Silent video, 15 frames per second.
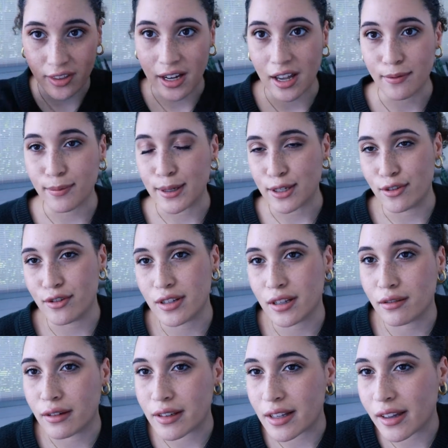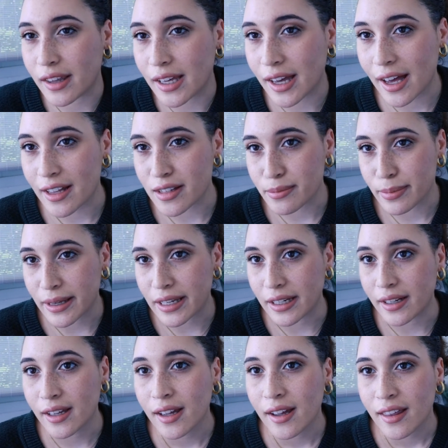that I've been using recently has
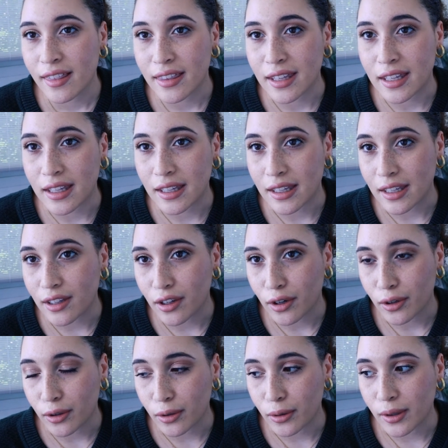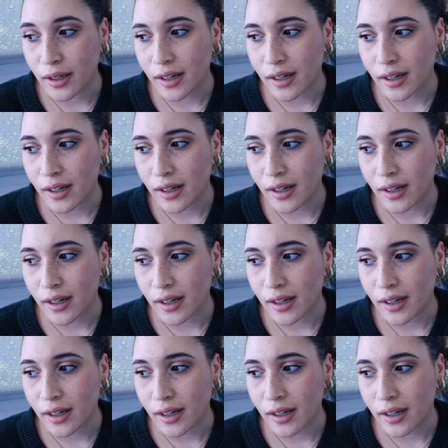been the Eco,